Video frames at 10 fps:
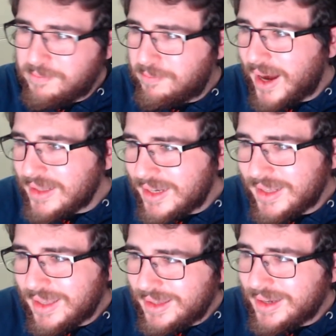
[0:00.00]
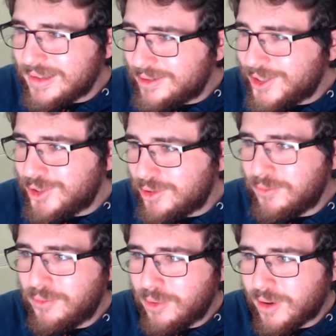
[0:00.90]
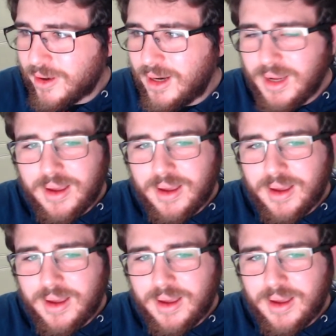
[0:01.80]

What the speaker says: practically a declaration of war.